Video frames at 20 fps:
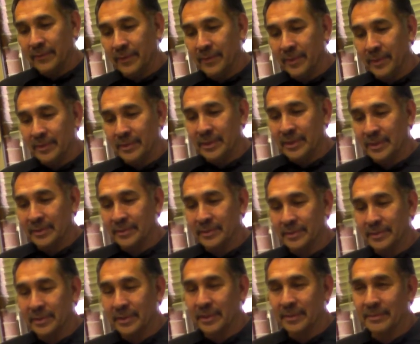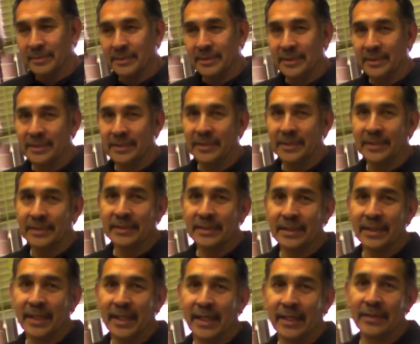female genital circumcision is
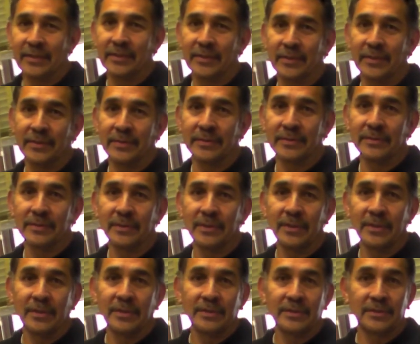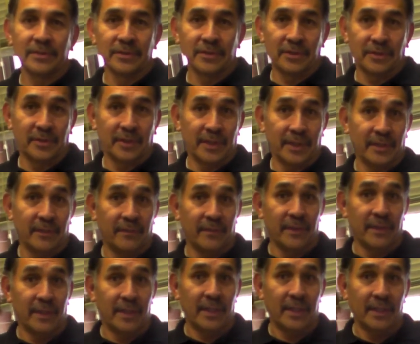the actual suturing of
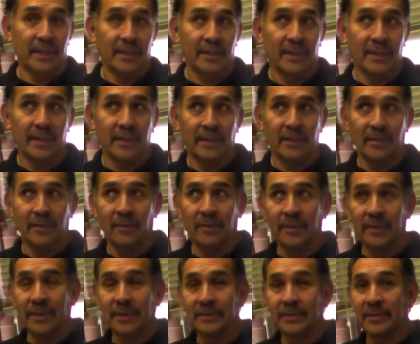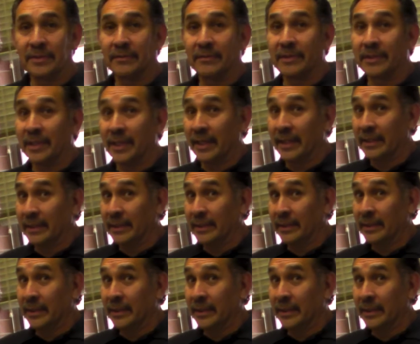the opening to the vagina.